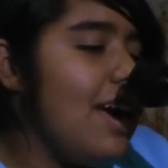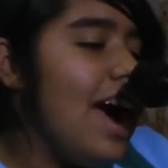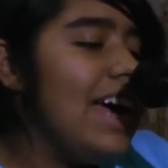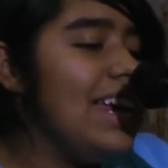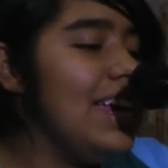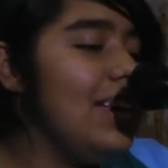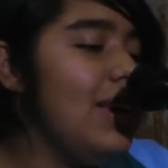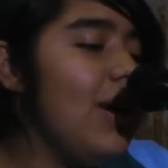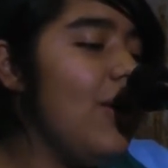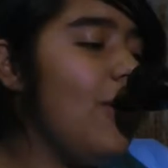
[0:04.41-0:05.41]
I didn't
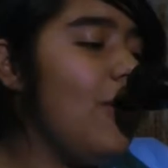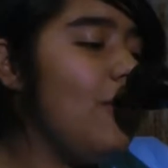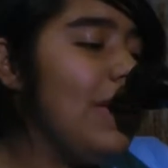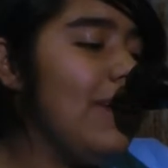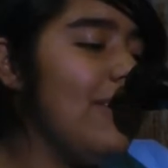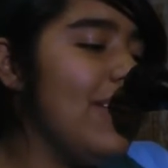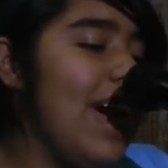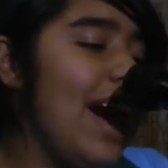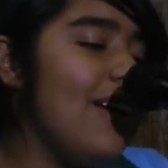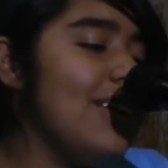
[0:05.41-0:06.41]
know being
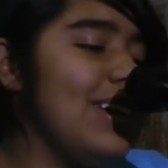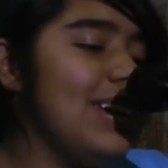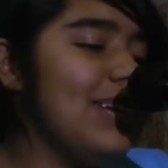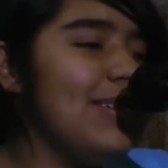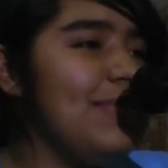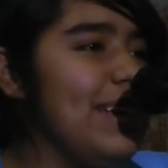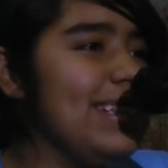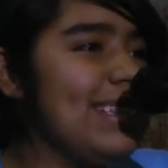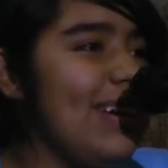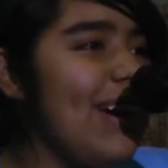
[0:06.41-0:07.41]
without you would
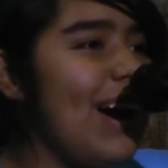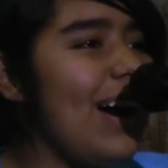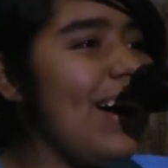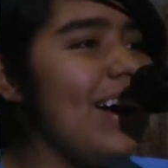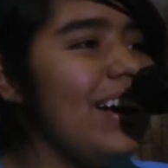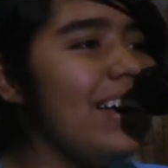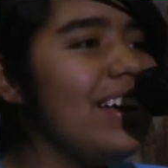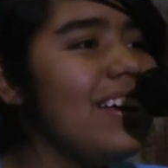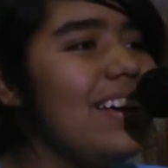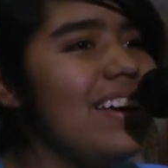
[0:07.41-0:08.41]
be so hard.
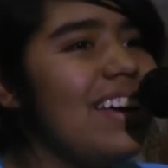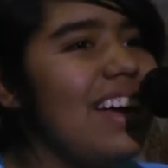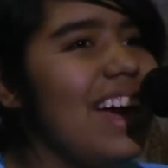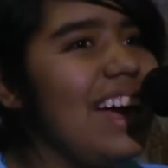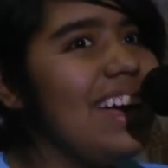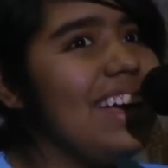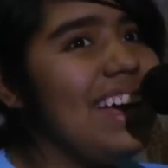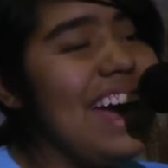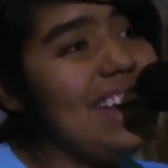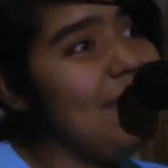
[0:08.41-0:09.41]
I
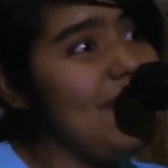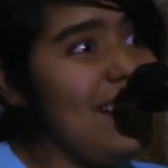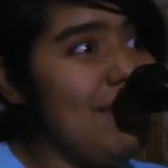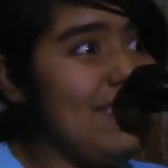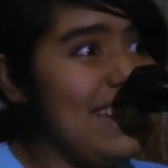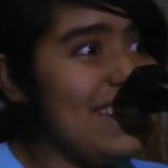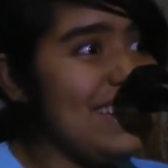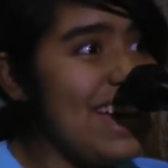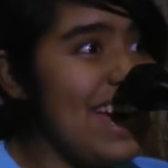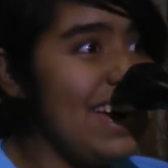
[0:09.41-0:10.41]
kind of feel empty
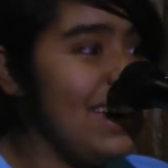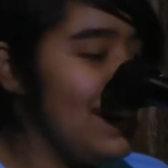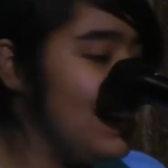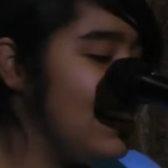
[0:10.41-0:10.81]
inside.